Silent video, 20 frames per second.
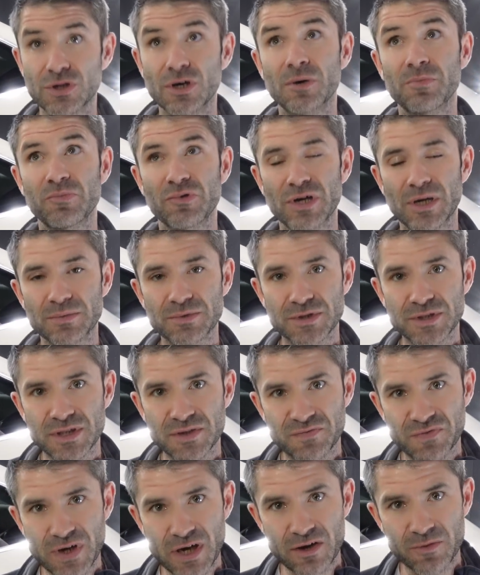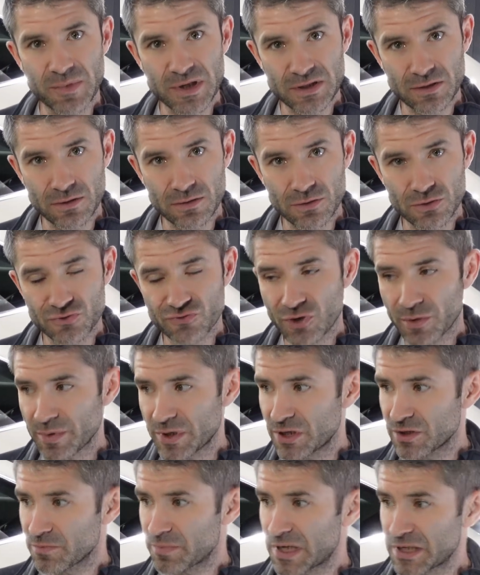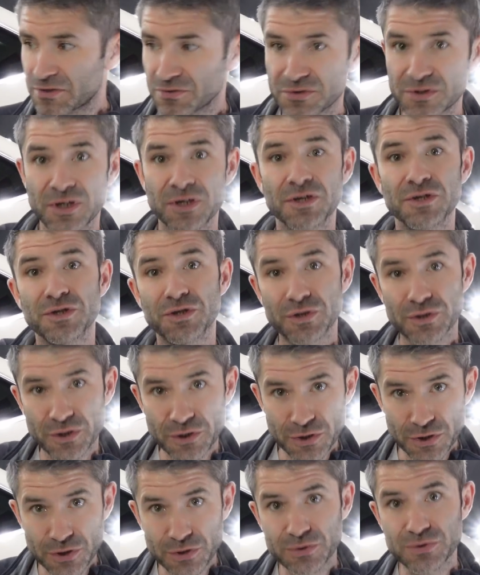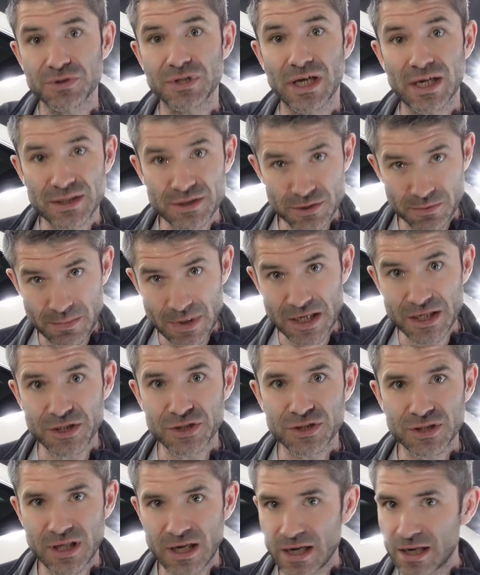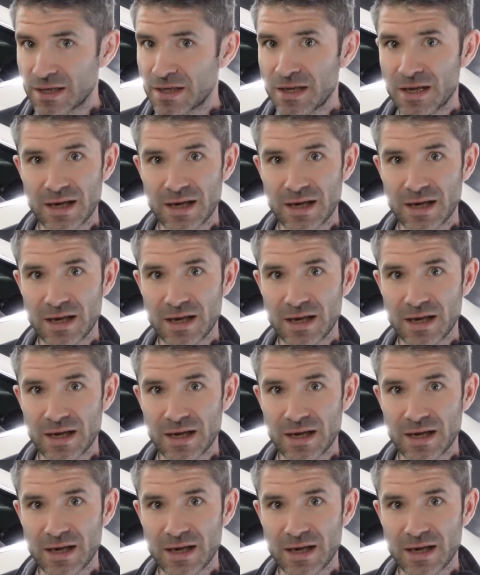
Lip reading: or perhaps there's environmental dust dropping on the panels. You can use that to manage that.